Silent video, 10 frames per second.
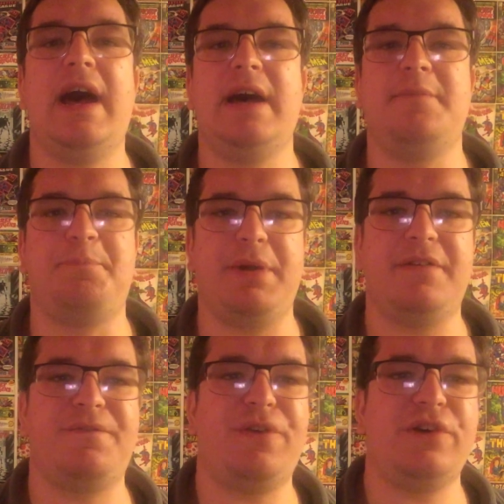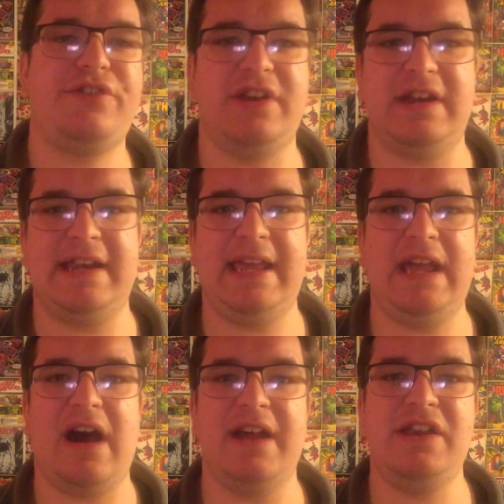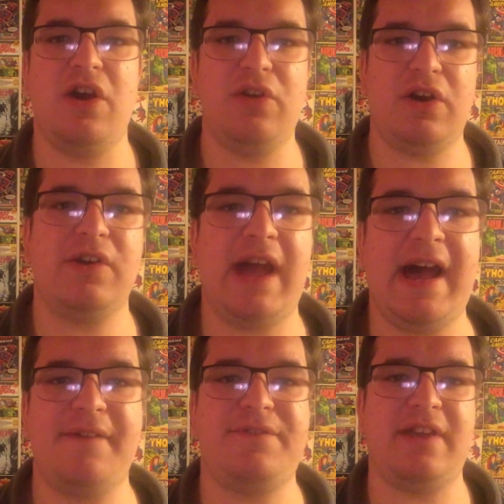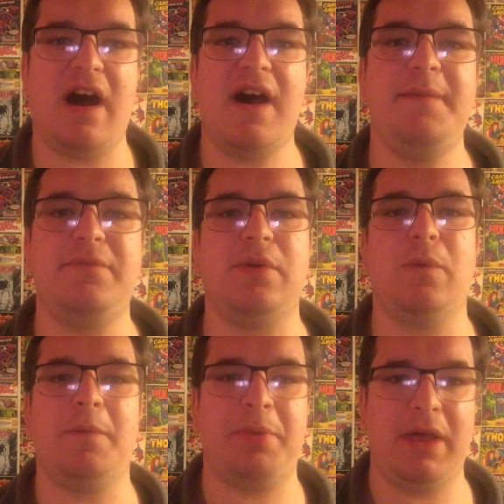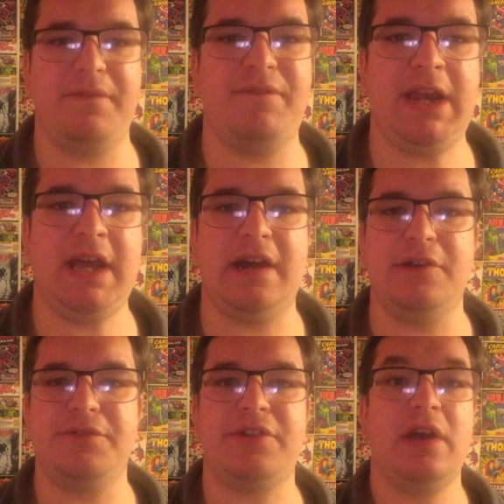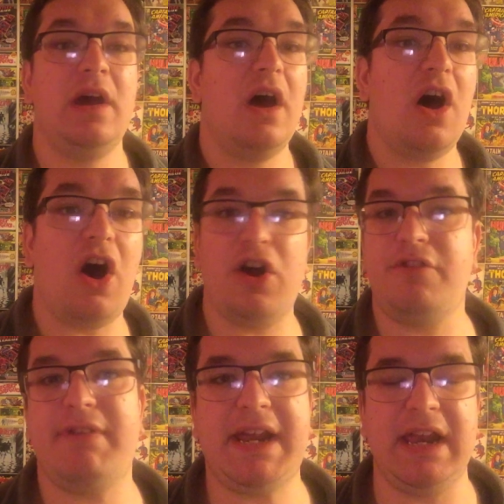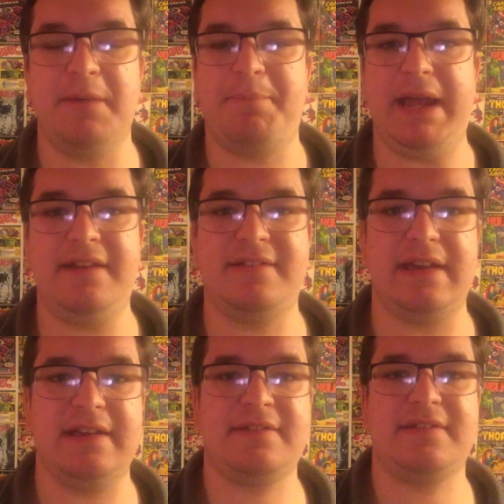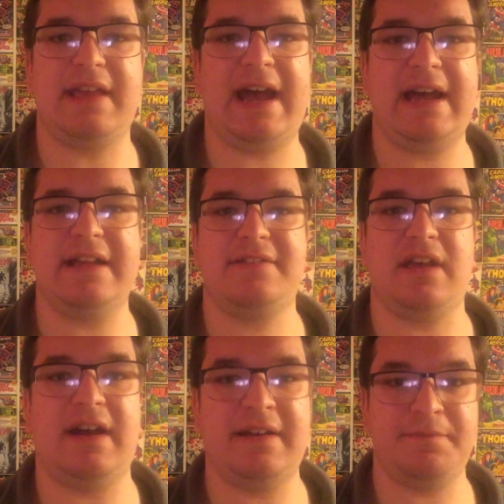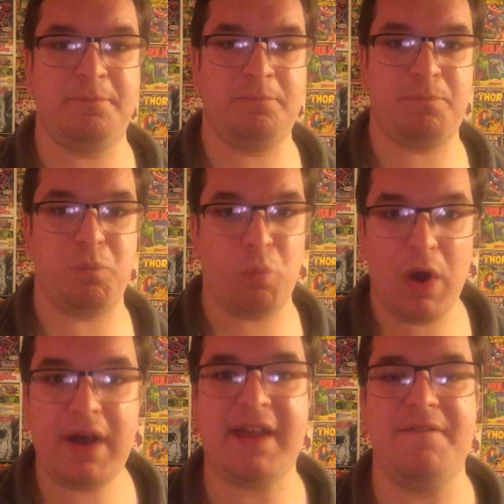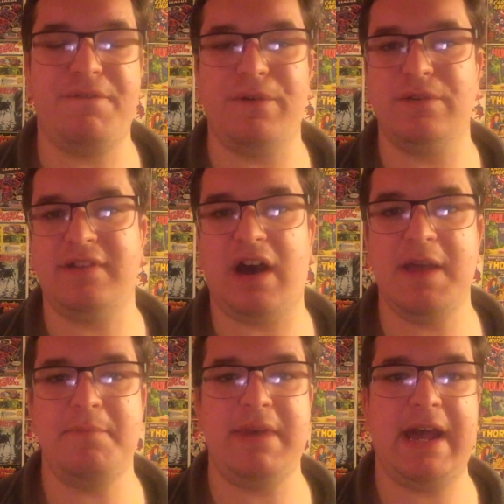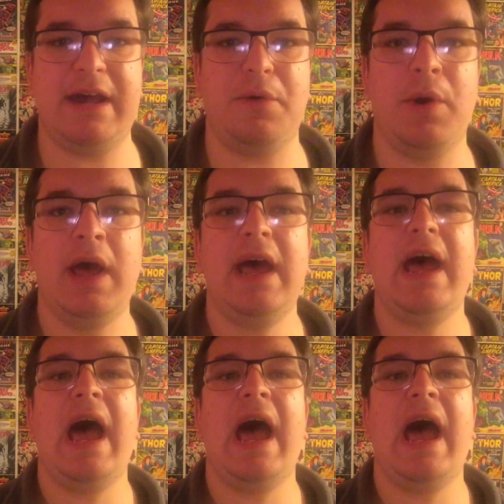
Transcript: But unfortunately I no longer have time to upload videos on a regular basis, as I'm working full time now